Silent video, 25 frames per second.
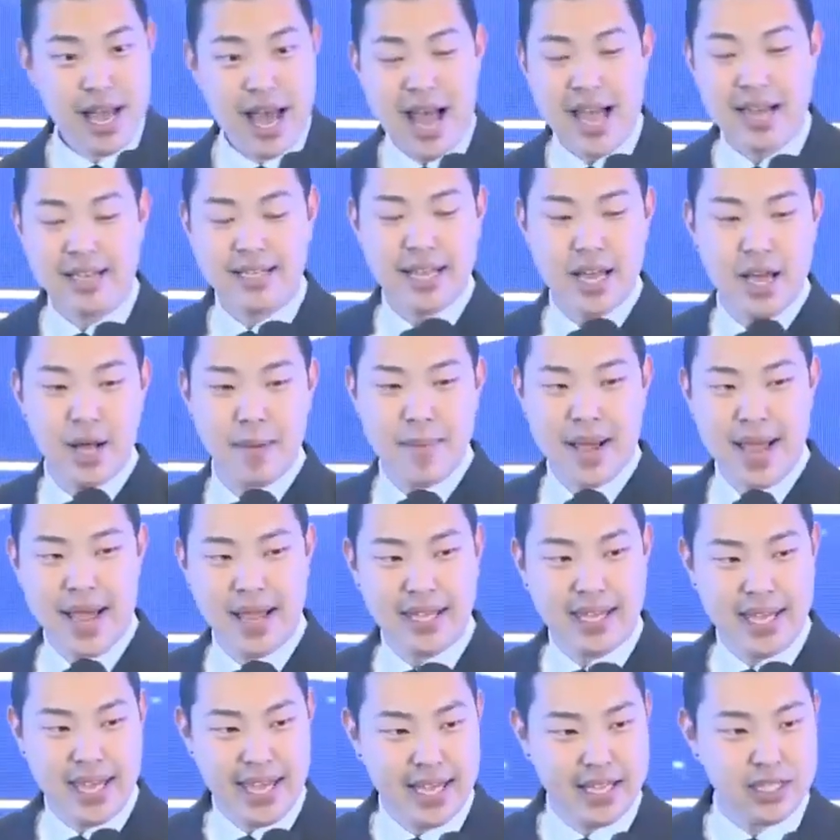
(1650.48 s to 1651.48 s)
I tell my
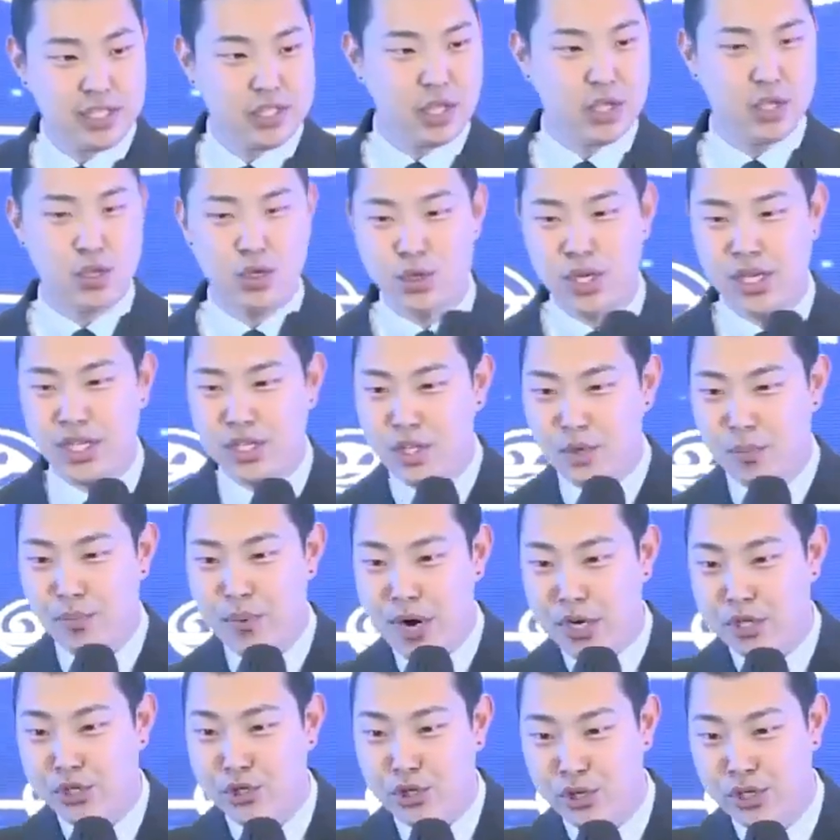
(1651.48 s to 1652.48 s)
kids, you need to
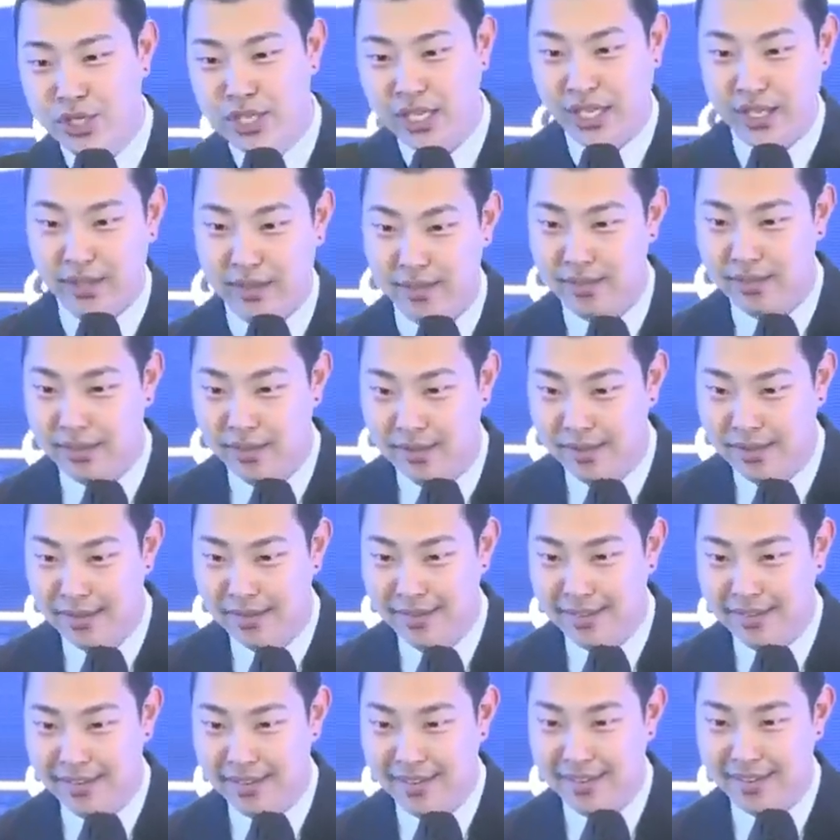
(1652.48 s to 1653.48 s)
brush your teeth.
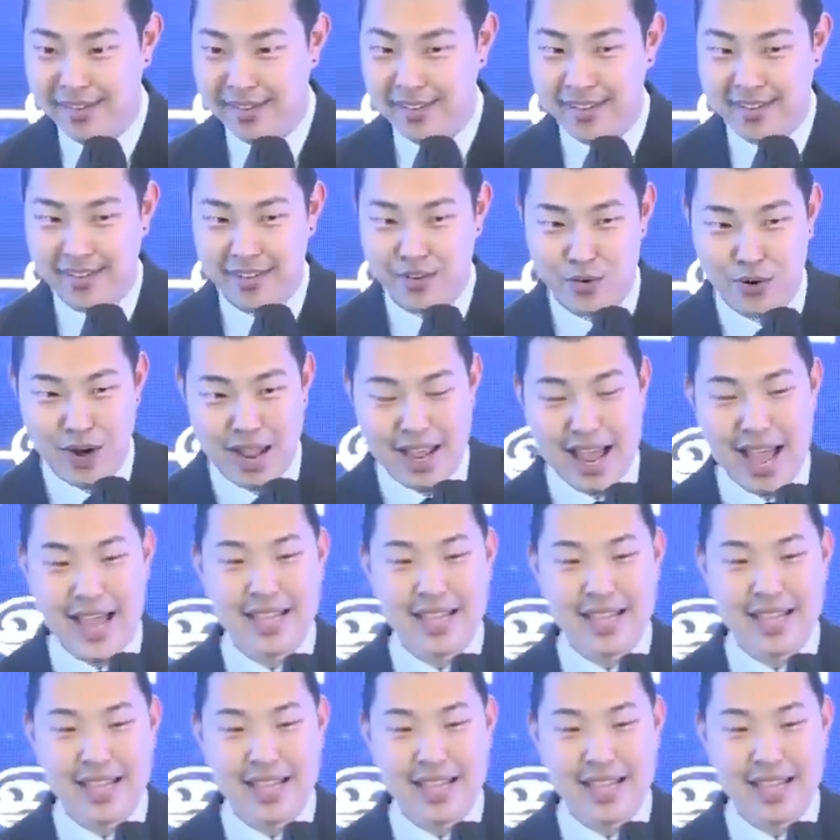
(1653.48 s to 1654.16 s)
Right?